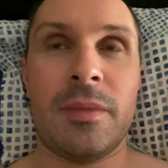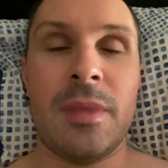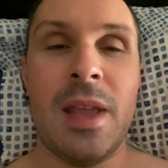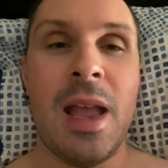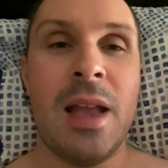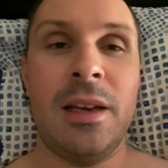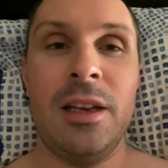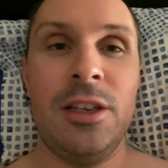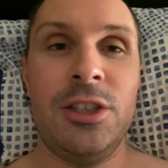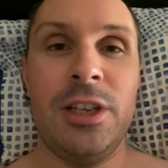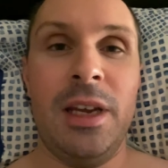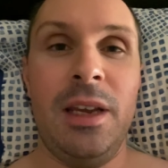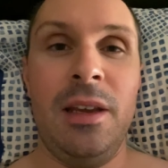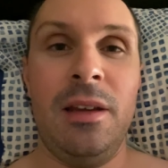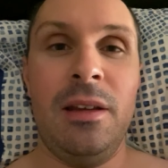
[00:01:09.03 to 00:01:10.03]

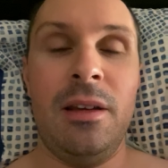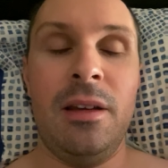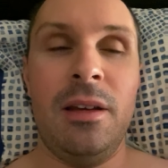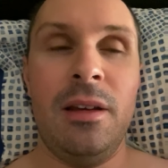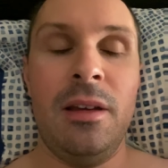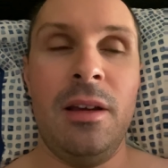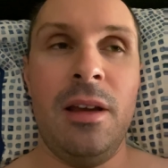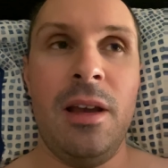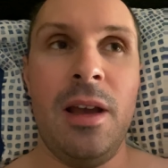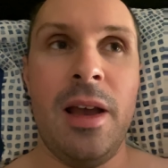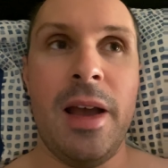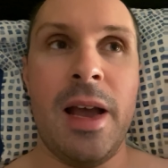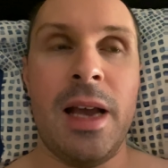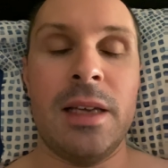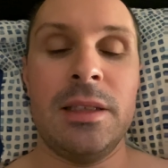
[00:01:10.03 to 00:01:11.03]
energy.
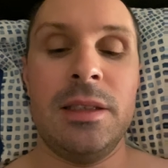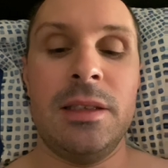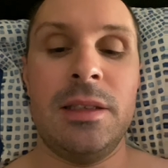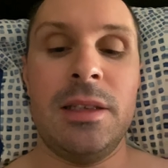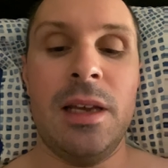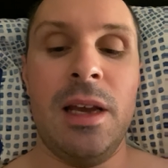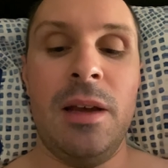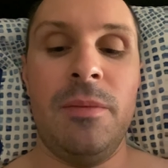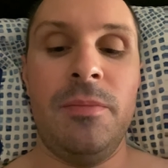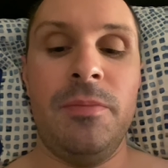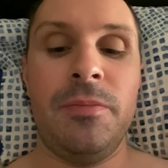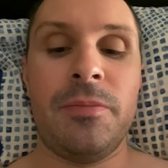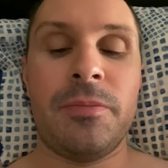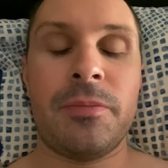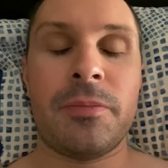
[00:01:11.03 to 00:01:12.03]
And
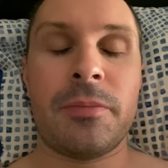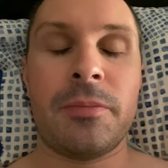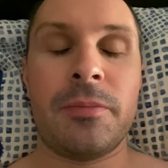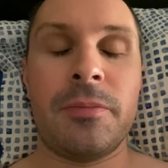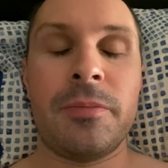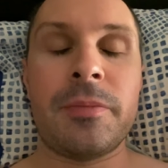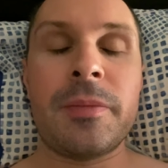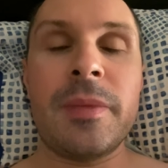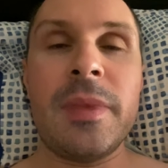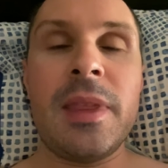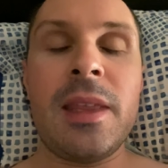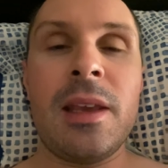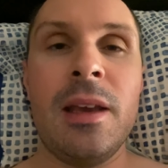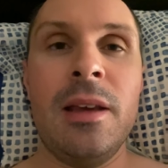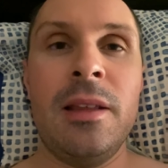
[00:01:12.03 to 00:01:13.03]
um,
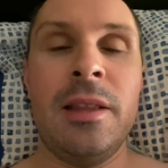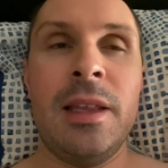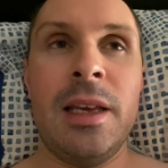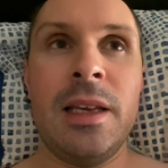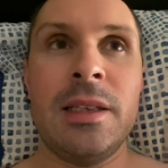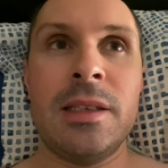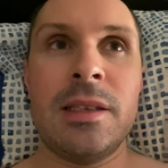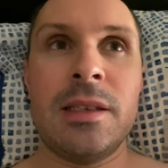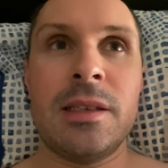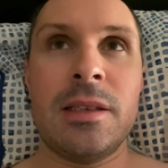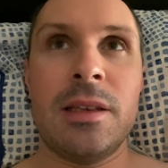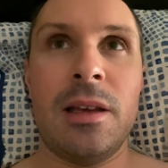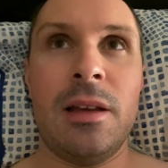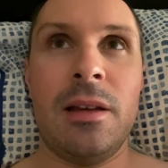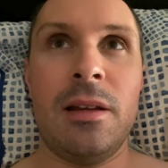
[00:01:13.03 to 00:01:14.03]
this
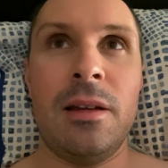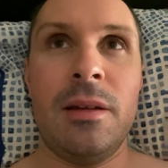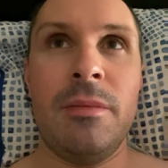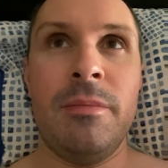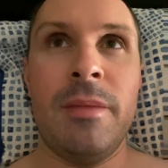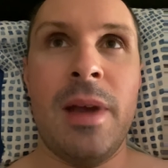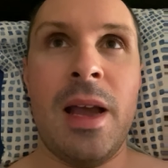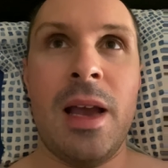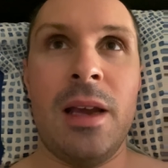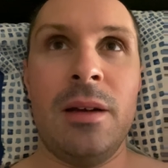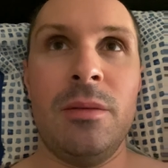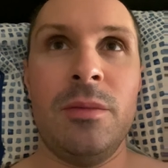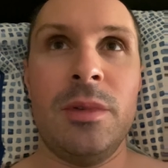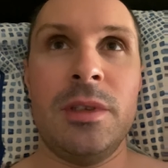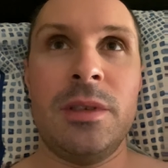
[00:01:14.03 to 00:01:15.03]

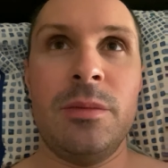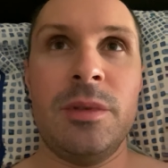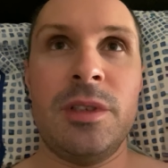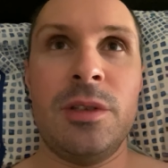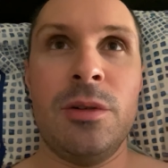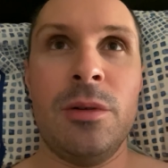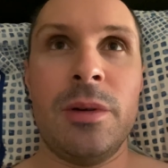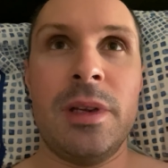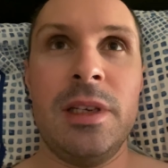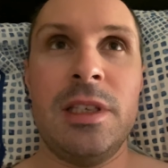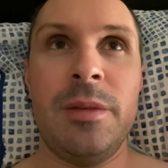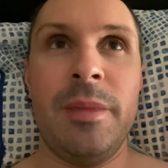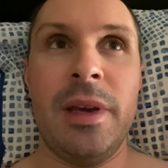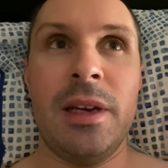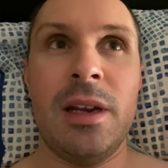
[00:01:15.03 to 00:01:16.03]
man was, was talking to
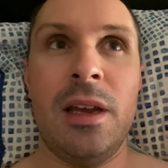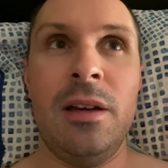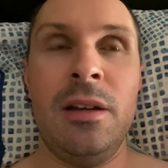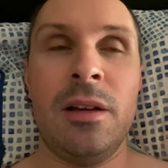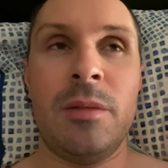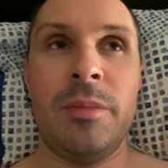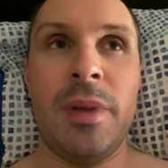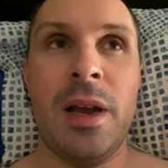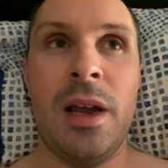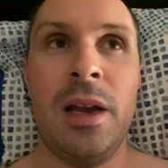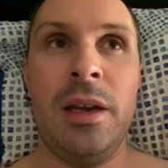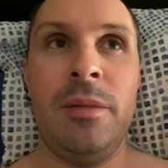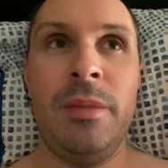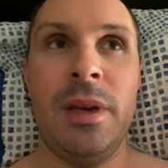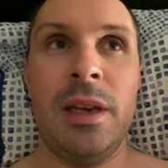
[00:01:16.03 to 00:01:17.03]
me, and I looked
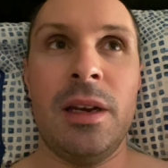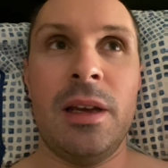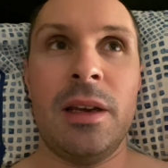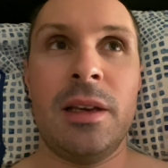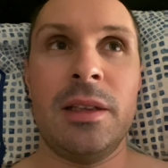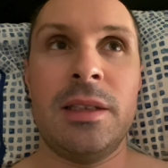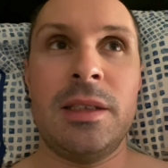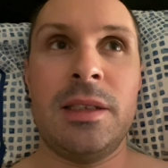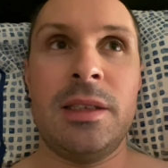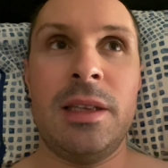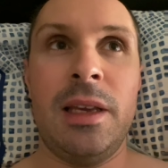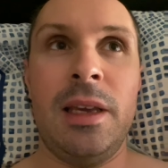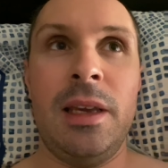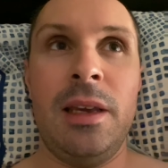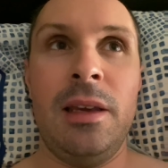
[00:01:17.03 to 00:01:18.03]
behind me and I could
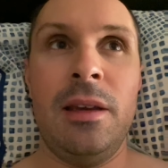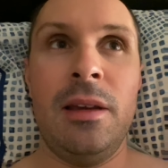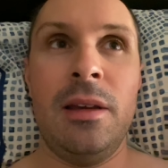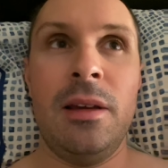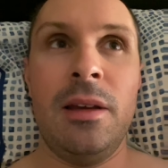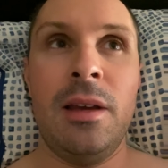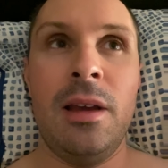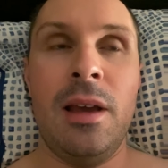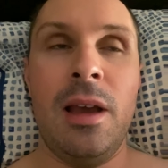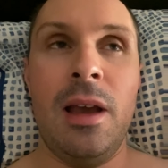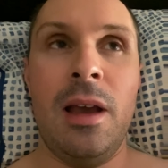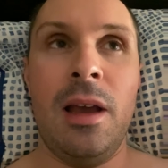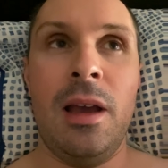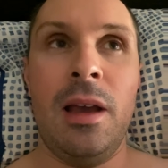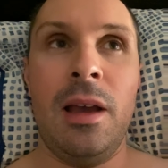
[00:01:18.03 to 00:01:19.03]
see
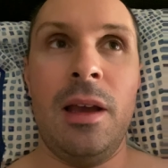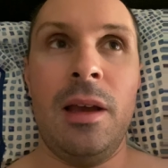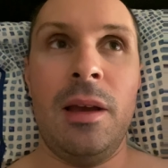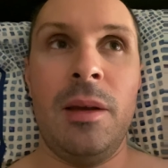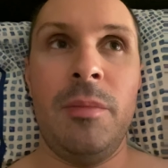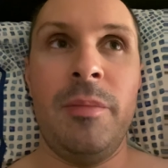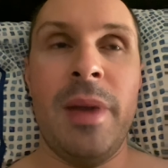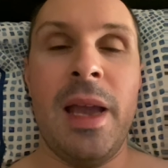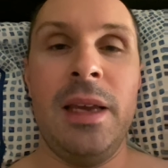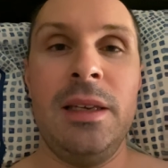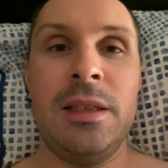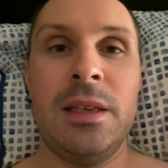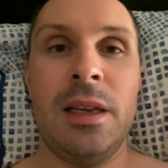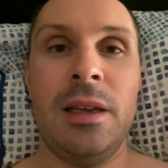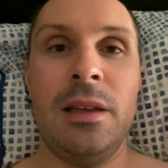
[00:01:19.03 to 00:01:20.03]
a
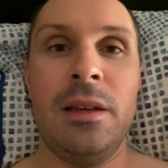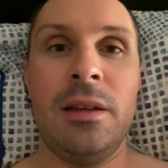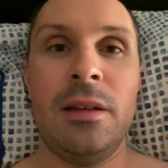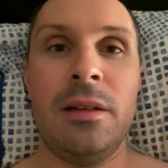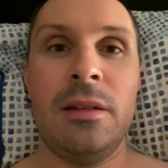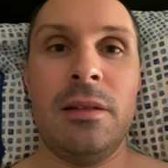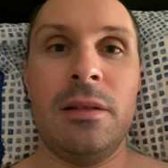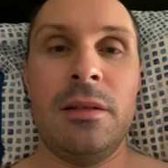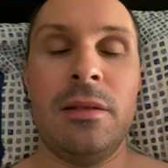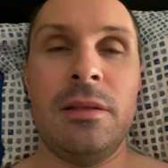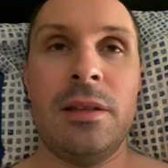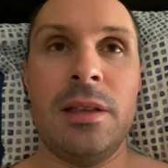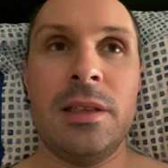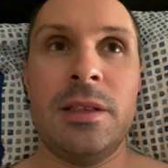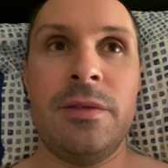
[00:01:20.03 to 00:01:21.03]
painting
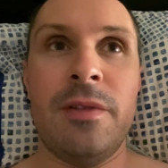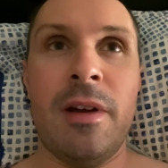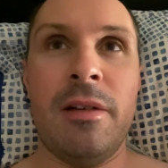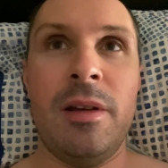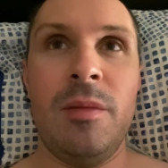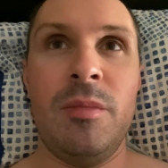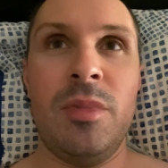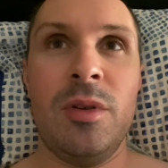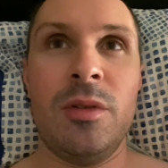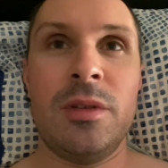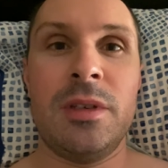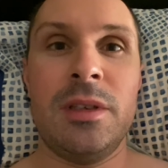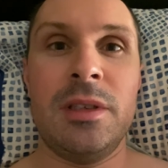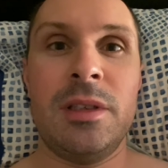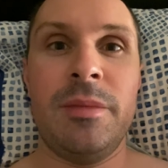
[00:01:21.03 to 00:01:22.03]
that's very
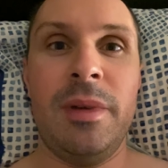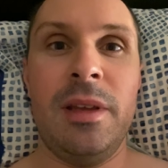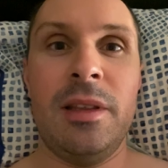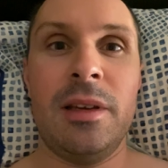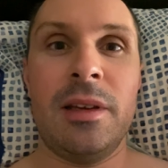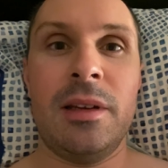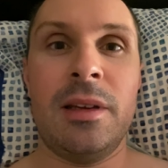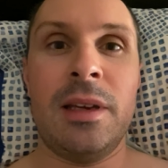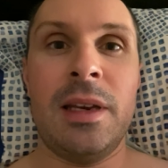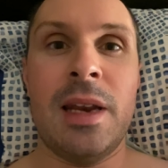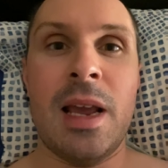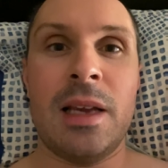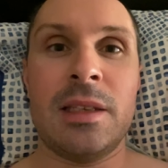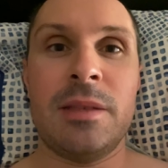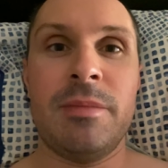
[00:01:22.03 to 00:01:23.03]
important to me that
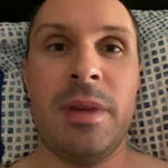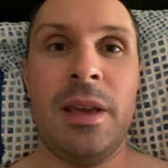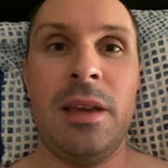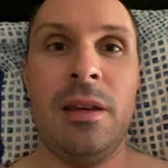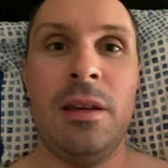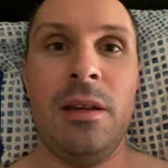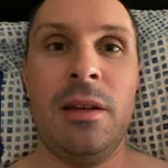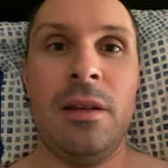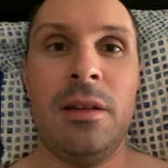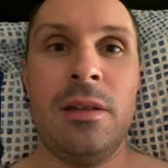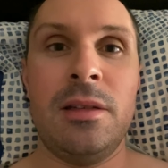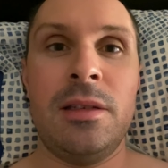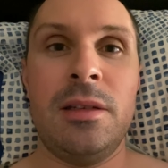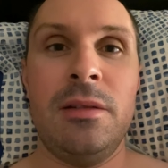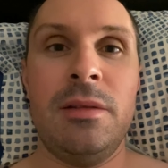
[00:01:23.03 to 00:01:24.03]
connects me
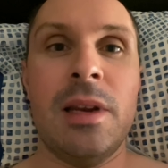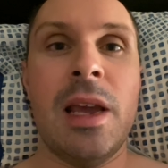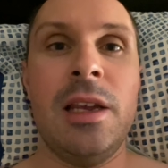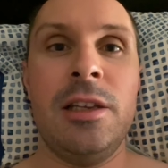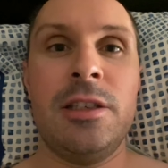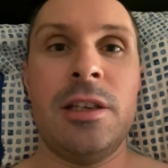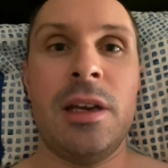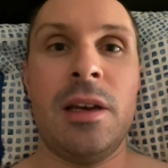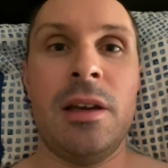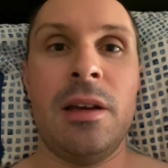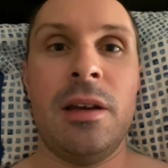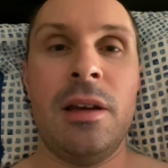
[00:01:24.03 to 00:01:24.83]
to nature.